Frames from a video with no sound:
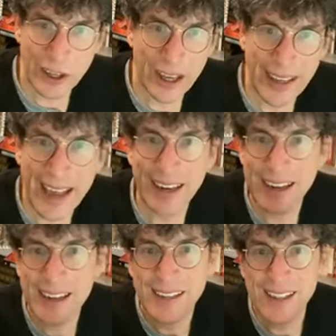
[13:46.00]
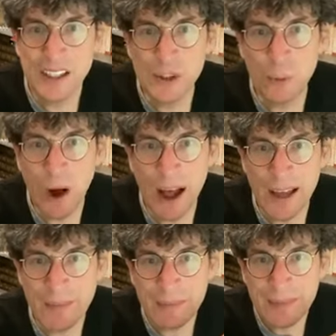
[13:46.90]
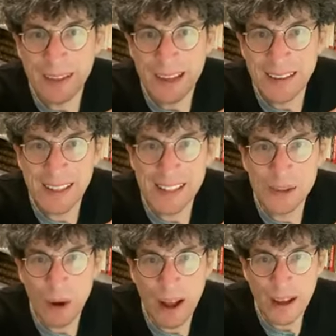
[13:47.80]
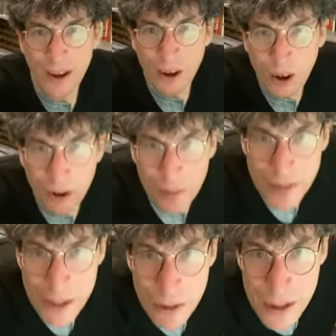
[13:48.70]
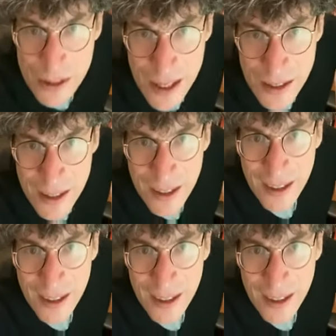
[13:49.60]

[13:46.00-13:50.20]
again, this is why, this is why, oh, let me see what this says.